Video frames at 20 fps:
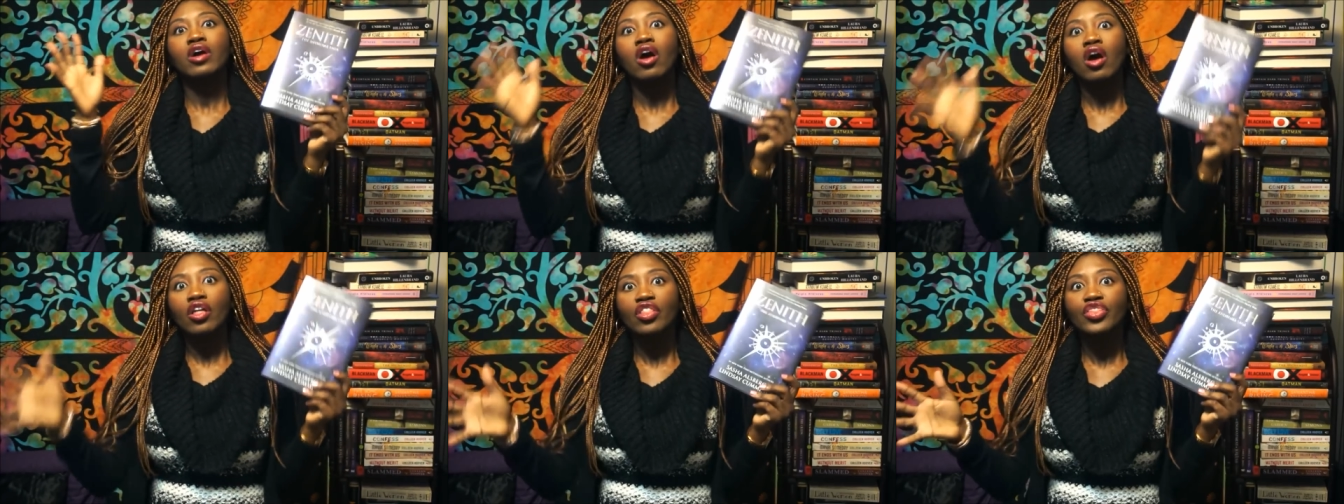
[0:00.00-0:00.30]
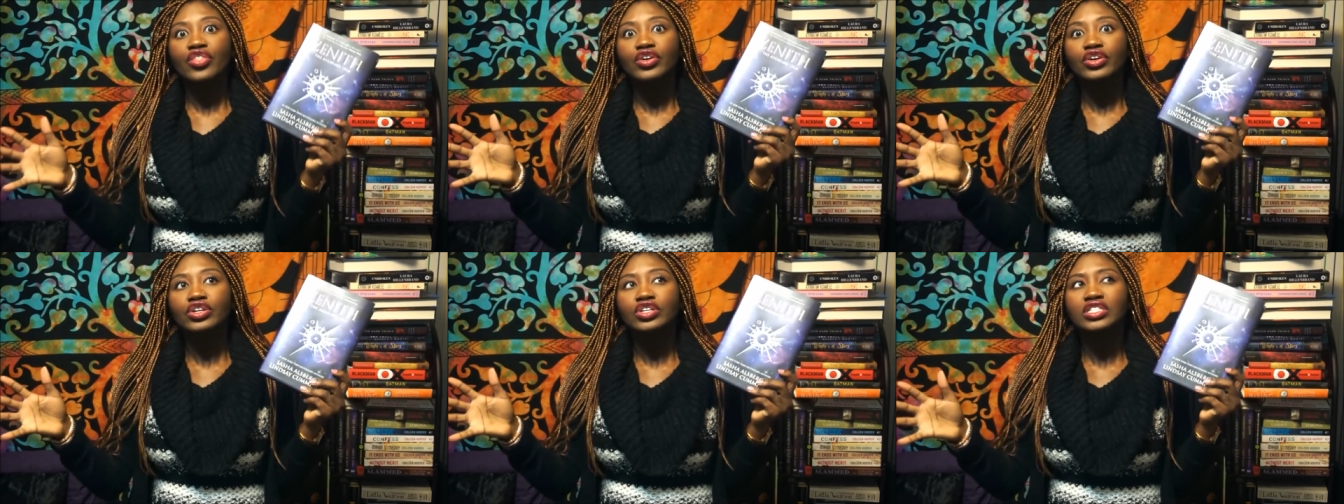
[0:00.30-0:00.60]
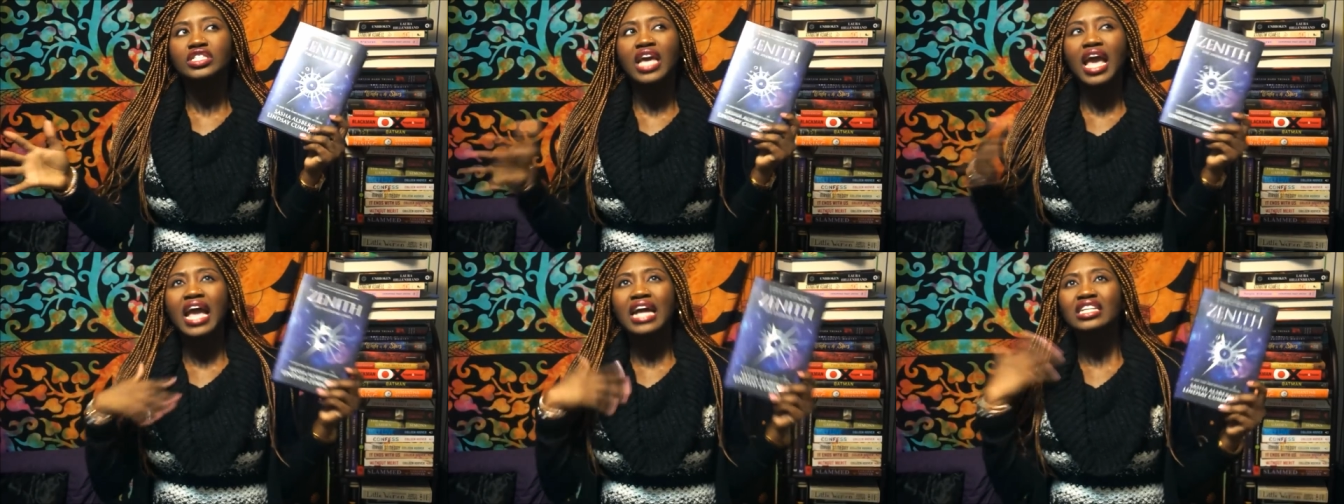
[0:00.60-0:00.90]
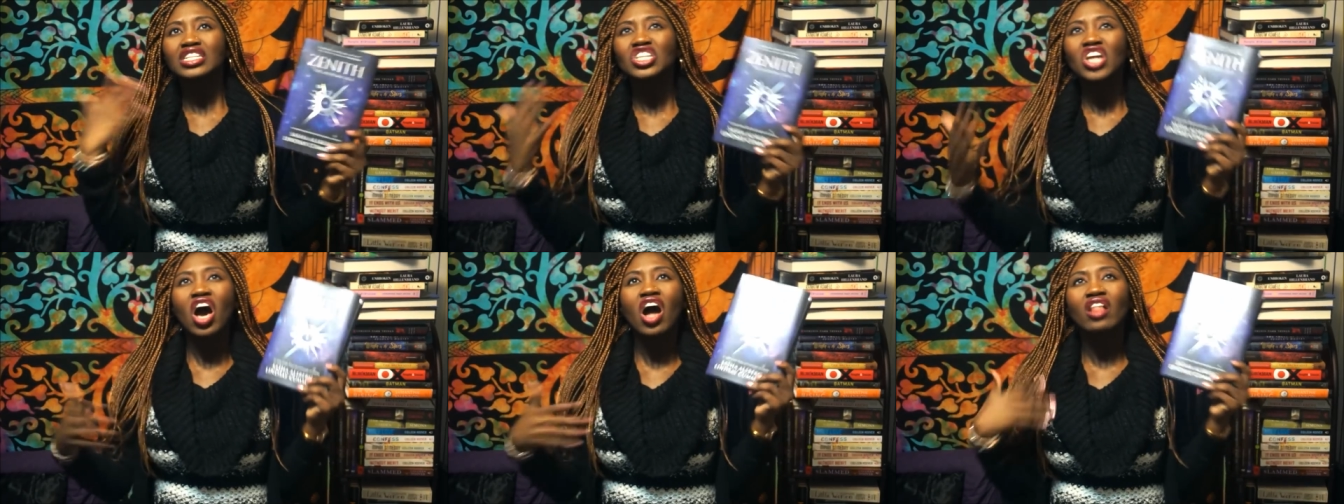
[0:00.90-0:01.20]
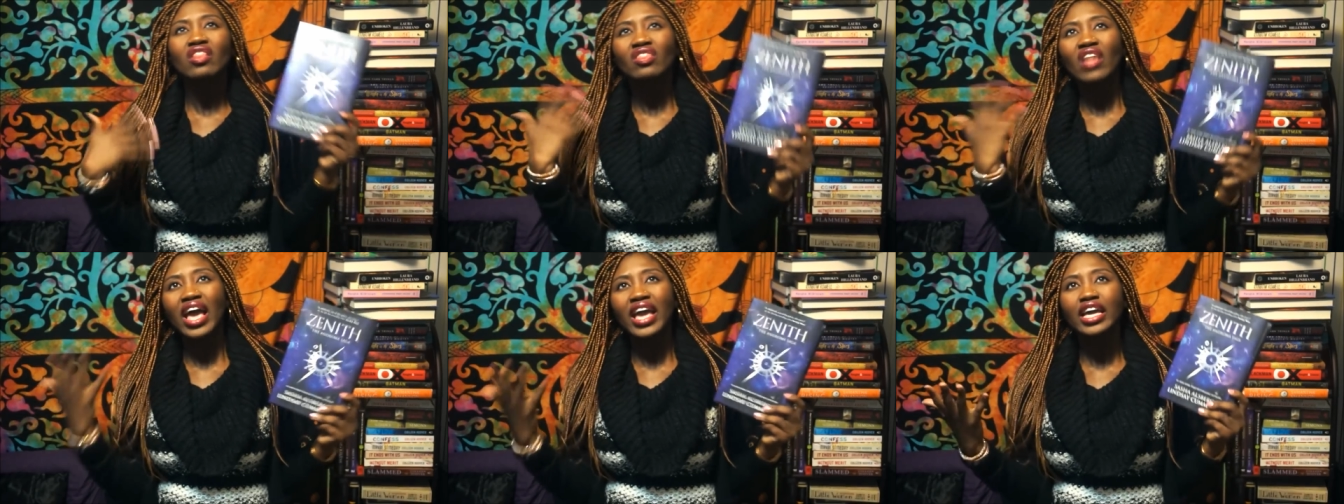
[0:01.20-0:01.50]
authors and
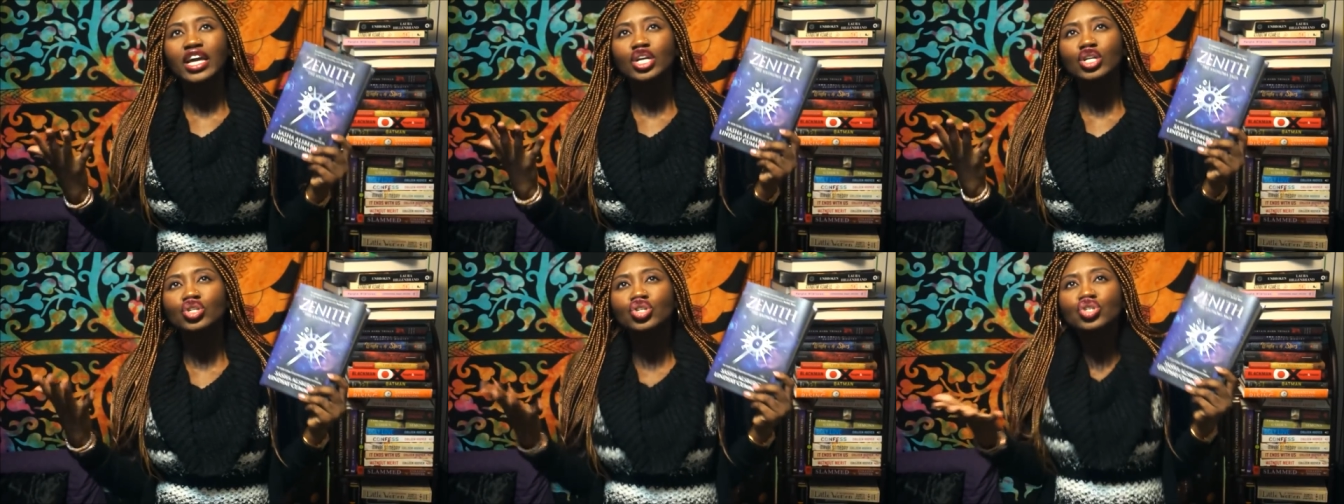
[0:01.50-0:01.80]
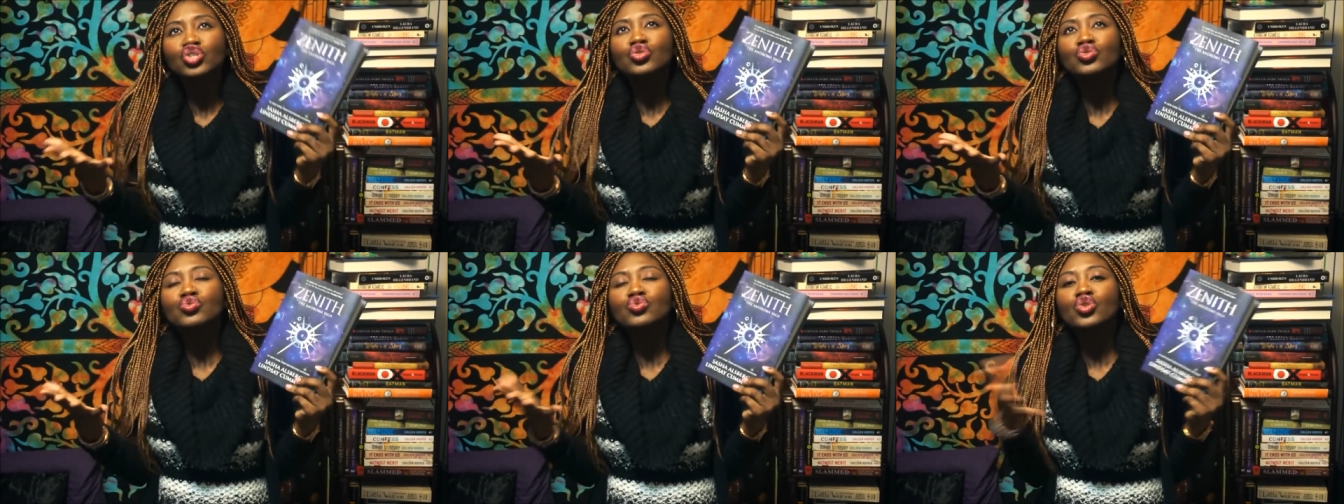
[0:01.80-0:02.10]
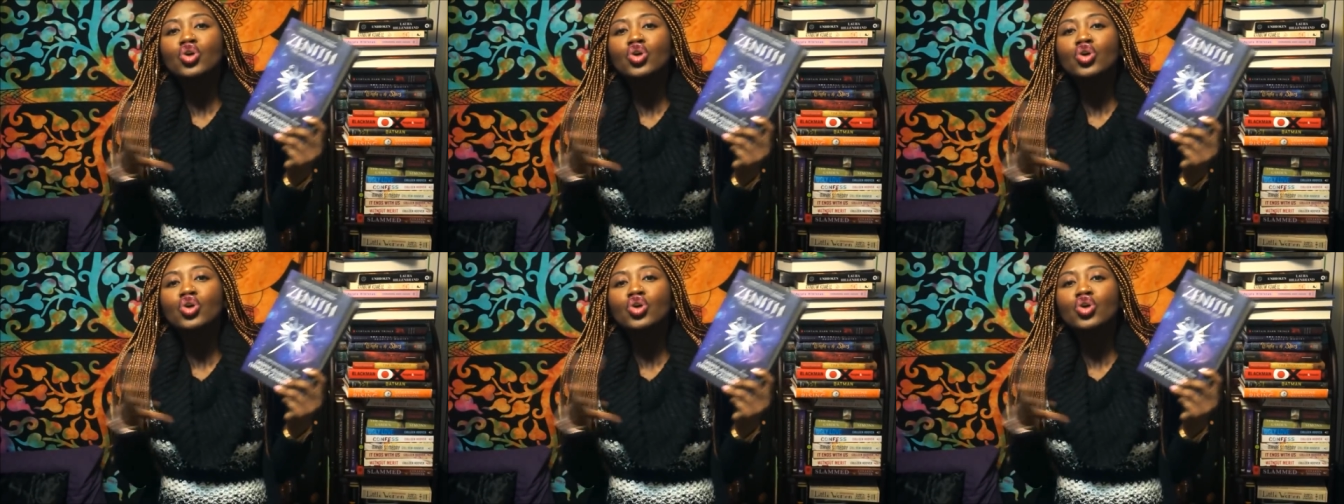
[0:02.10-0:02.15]
not like two